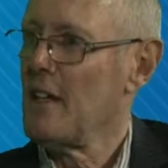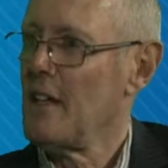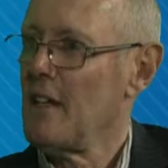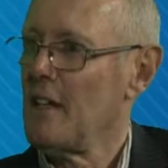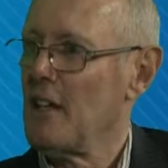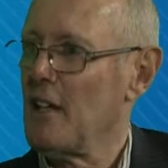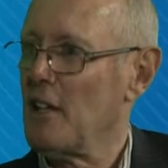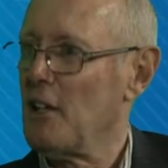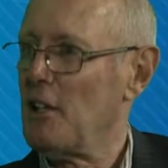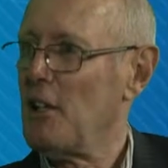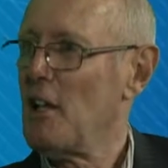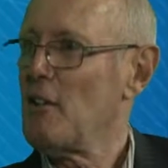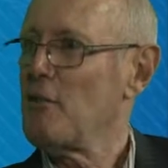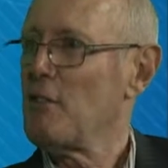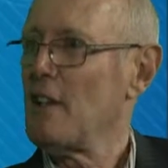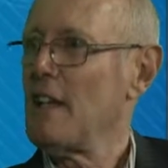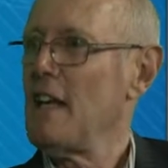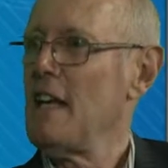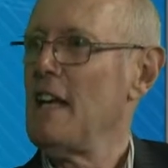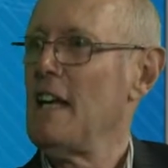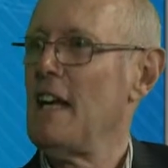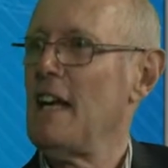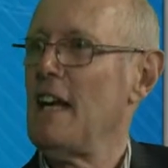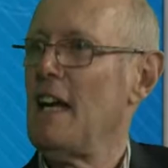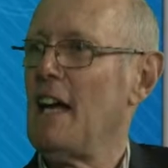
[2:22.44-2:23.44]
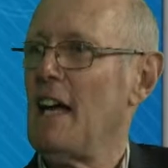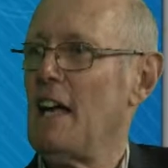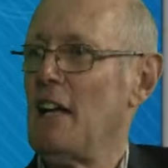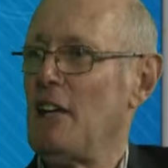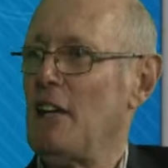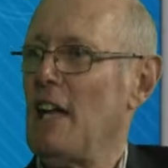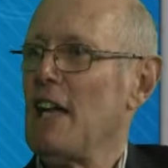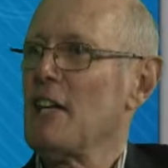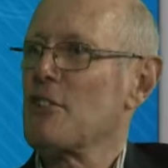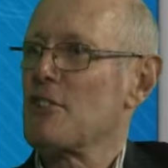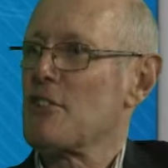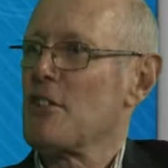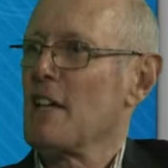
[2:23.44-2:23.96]
A lovely
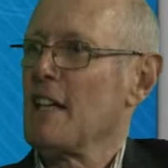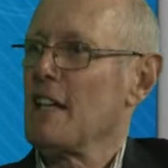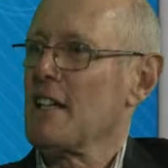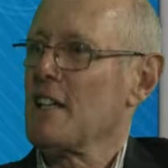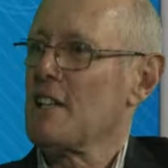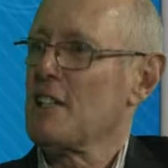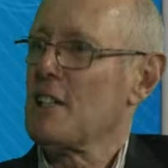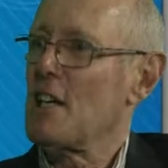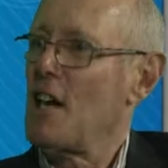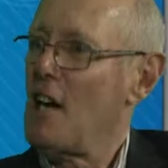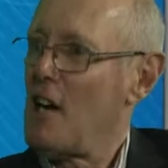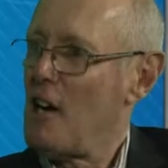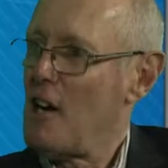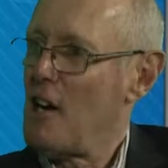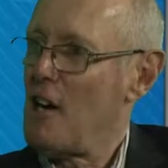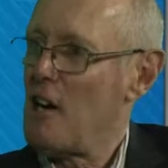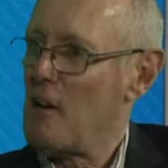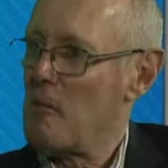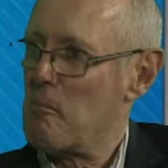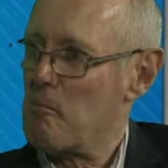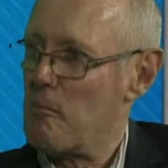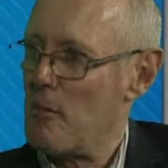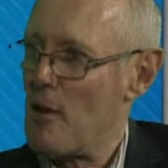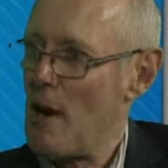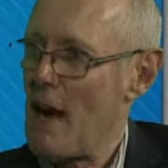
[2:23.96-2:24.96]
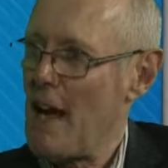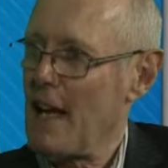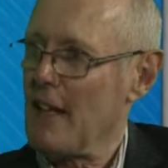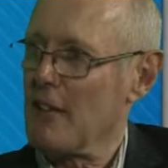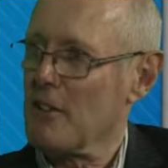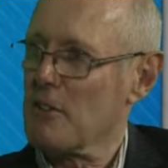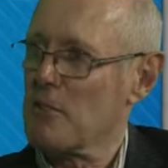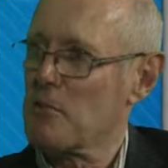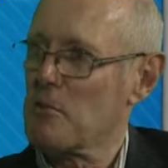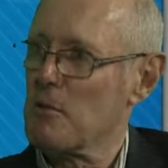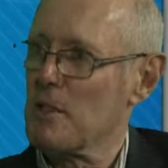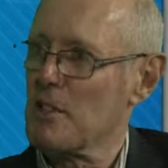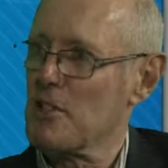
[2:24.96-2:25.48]
electric car
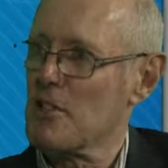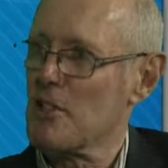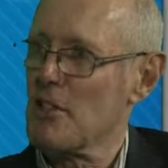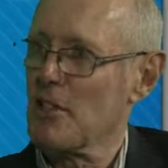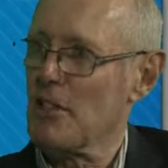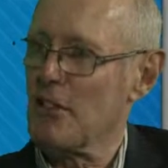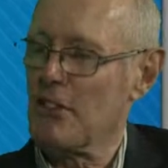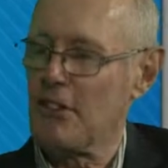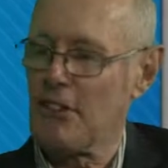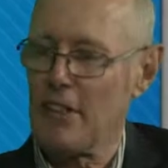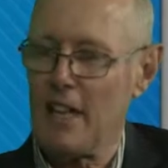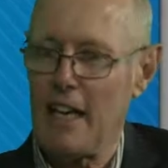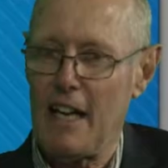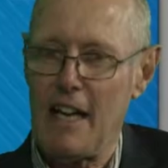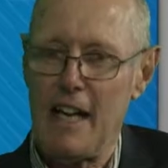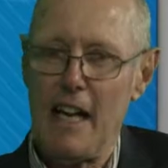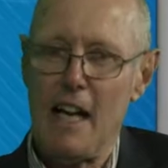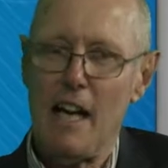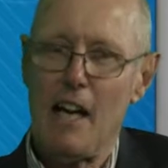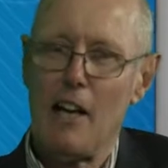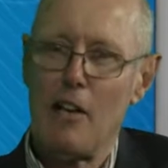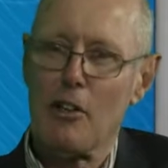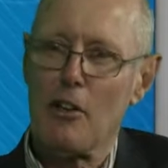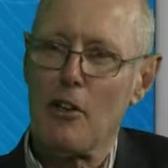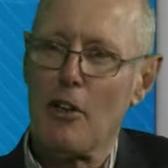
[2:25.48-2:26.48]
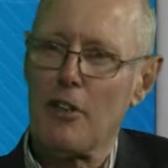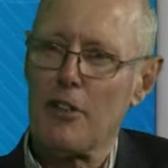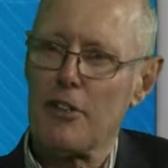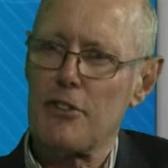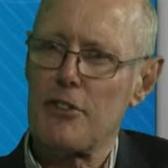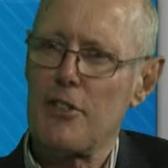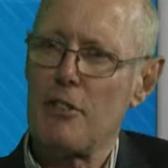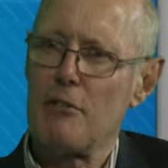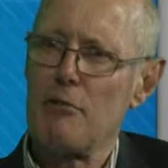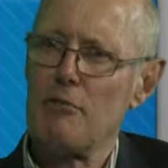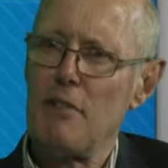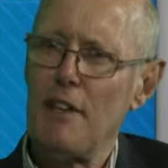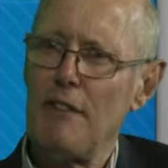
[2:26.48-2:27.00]
brand which is got a
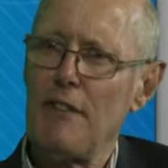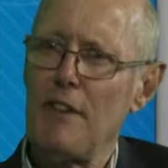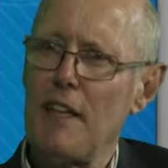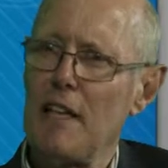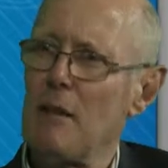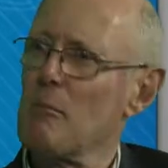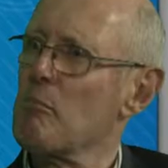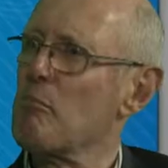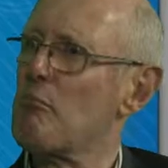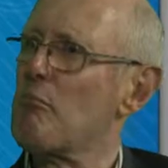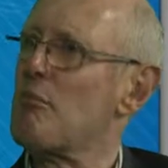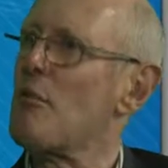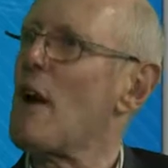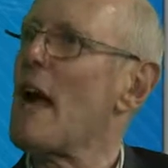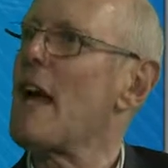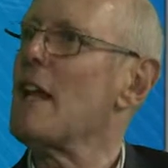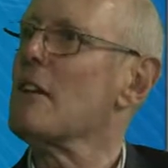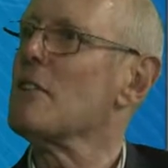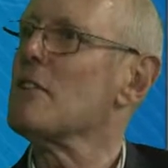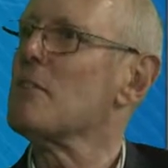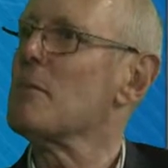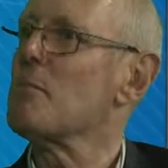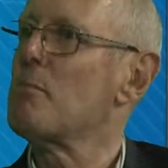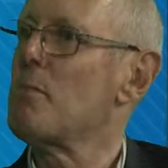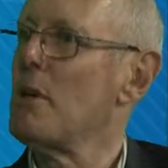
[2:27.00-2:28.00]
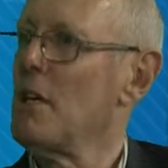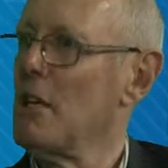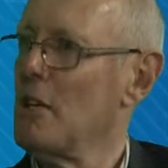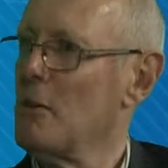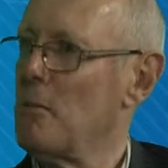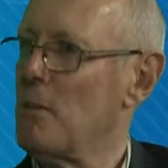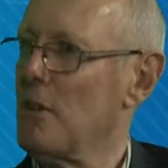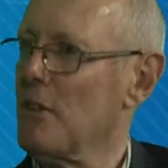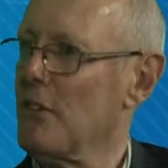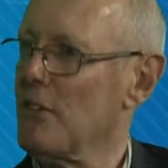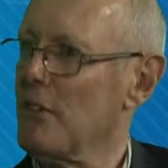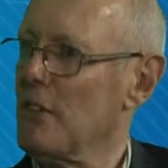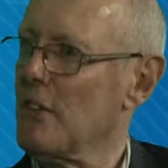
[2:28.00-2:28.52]
terrific brand purpose.